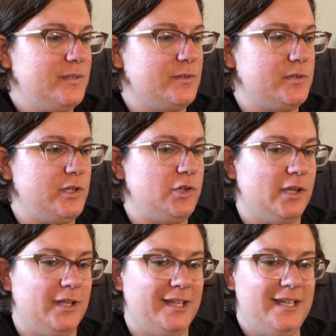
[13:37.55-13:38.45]
Cersei
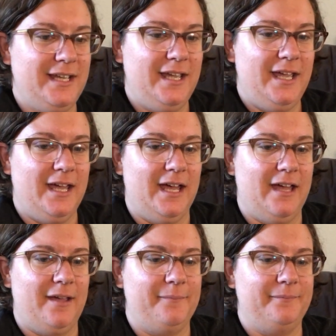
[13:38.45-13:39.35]
shawl.
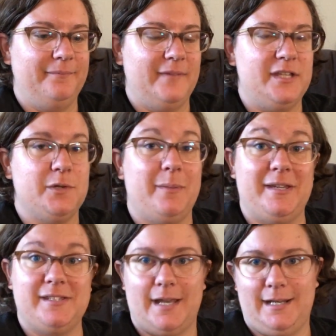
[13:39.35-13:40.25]
And so I'm
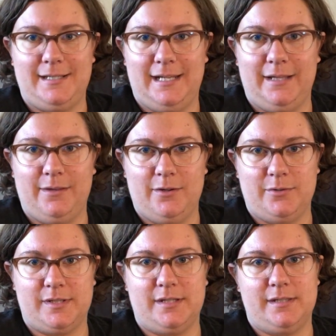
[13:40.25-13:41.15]
excited to get
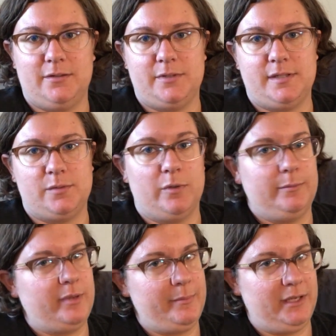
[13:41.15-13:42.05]
those because there's this
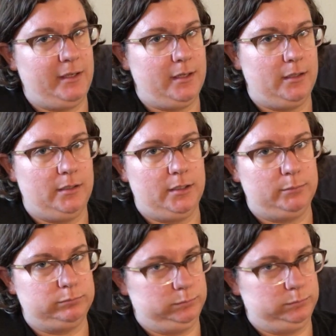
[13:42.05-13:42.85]
one pumpkin color.